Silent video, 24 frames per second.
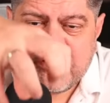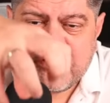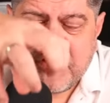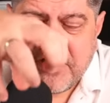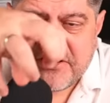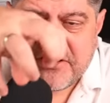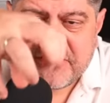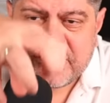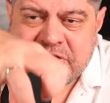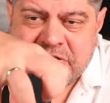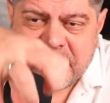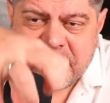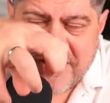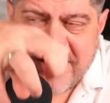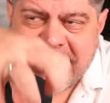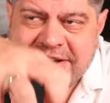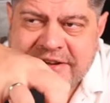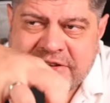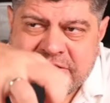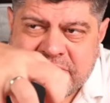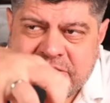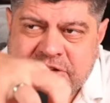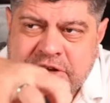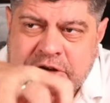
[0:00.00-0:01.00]

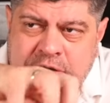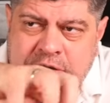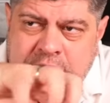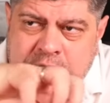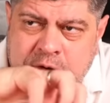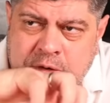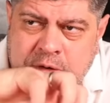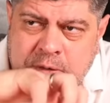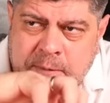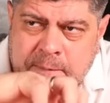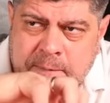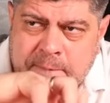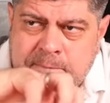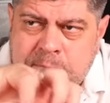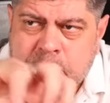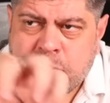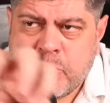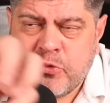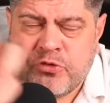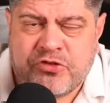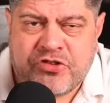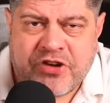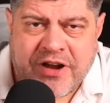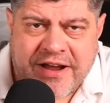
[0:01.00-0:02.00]
extracts
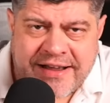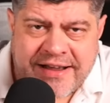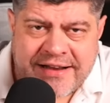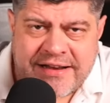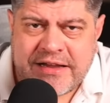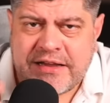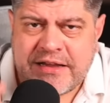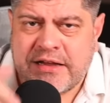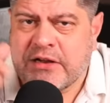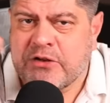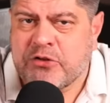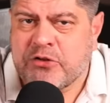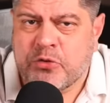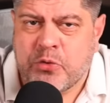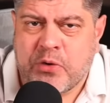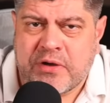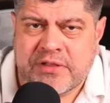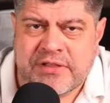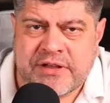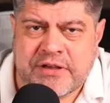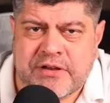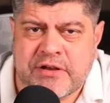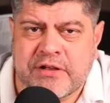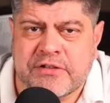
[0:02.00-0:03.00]
to China and to
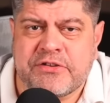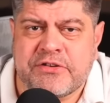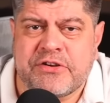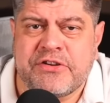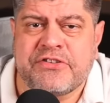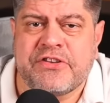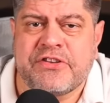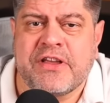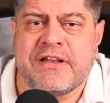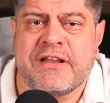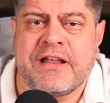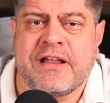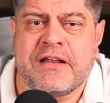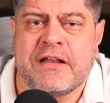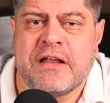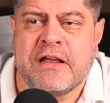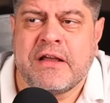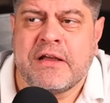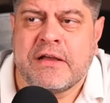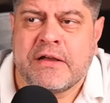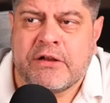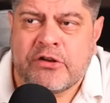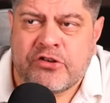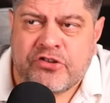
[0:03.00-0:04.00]
other countries. And then
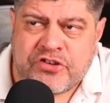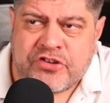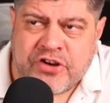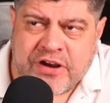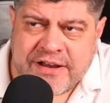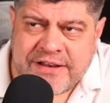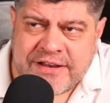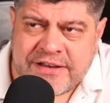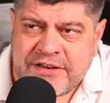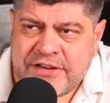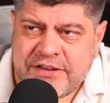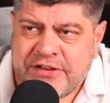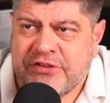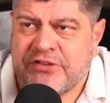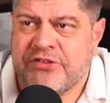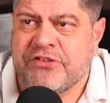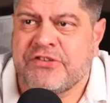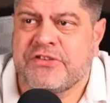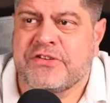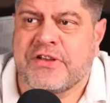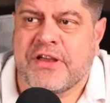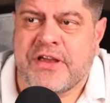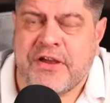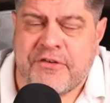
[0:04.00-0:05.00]

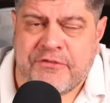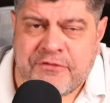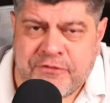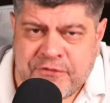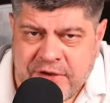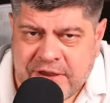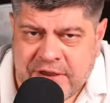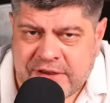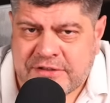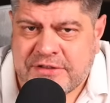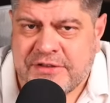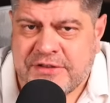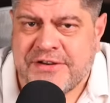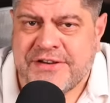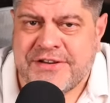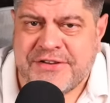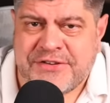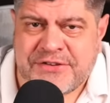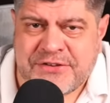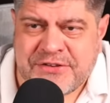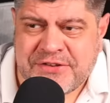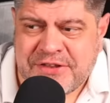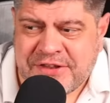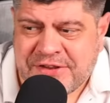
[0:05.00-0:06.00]
Chinese have
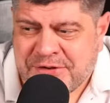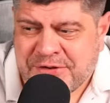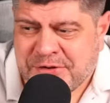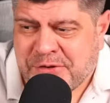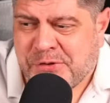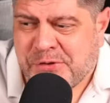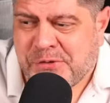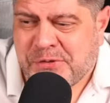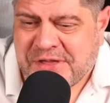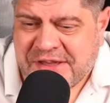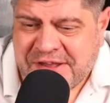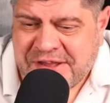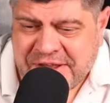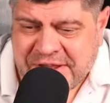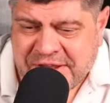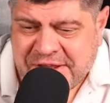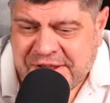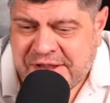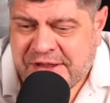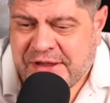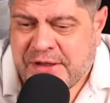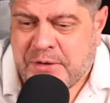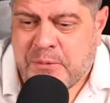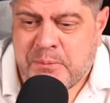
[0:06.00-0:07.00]
factories. They, you know, they
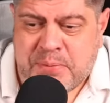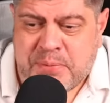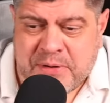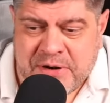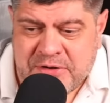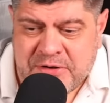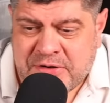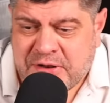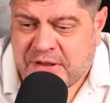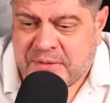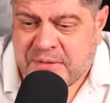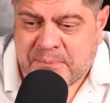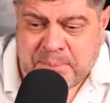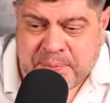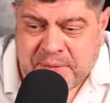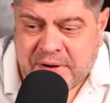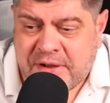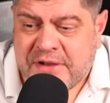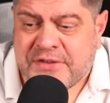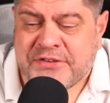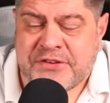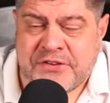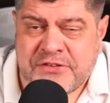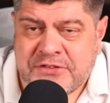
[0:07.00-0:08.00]

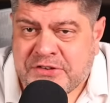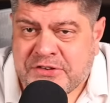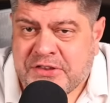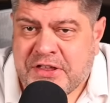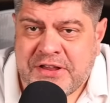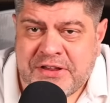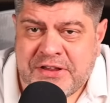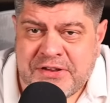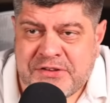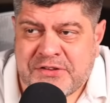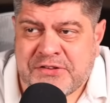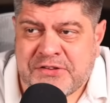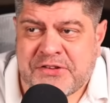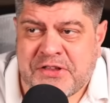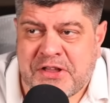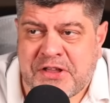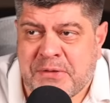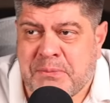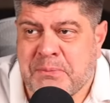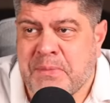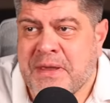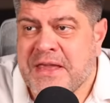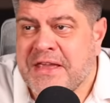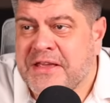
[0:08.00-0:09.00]
process things.
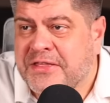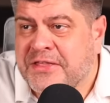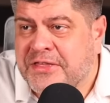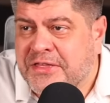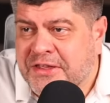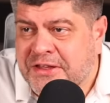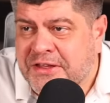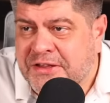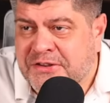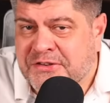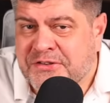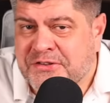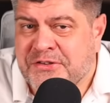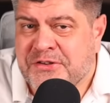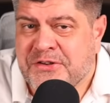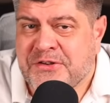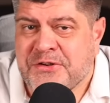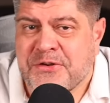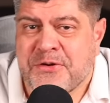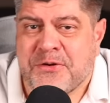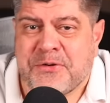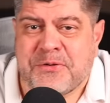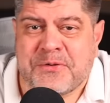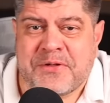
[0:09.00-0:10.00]
They make things. You
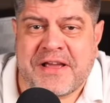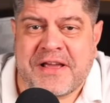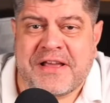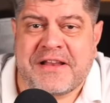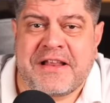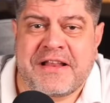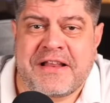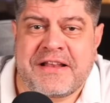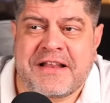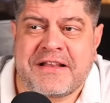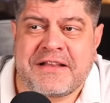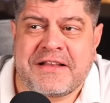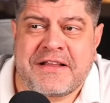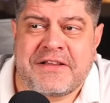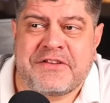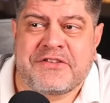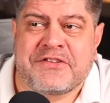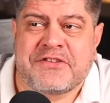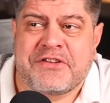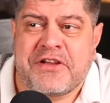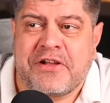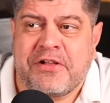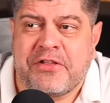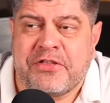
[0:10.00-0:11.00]
know, and then they
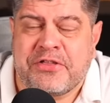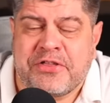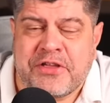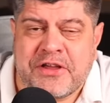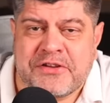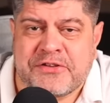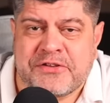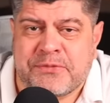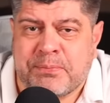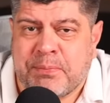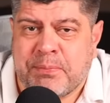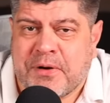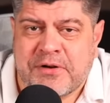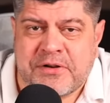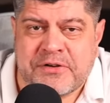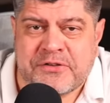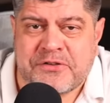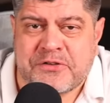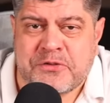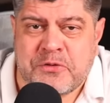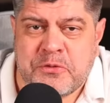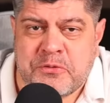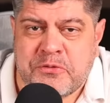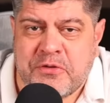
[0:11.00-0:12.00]
sell things,
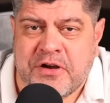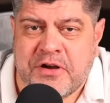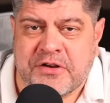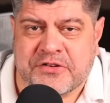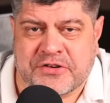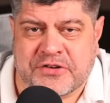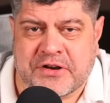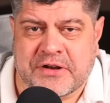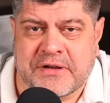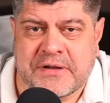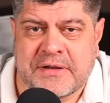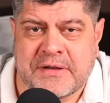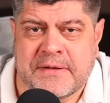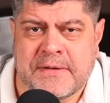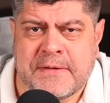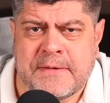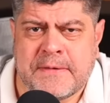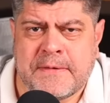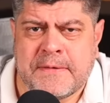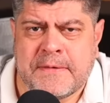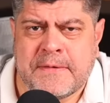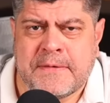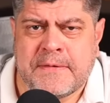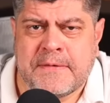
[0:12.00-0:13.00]
products to Russia.
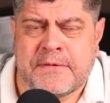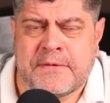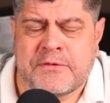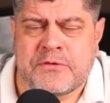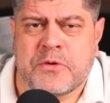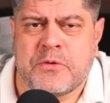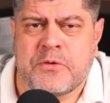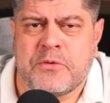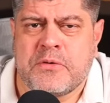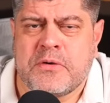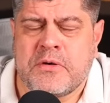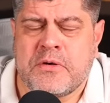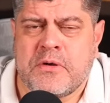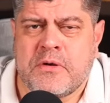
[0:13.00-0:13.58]
So,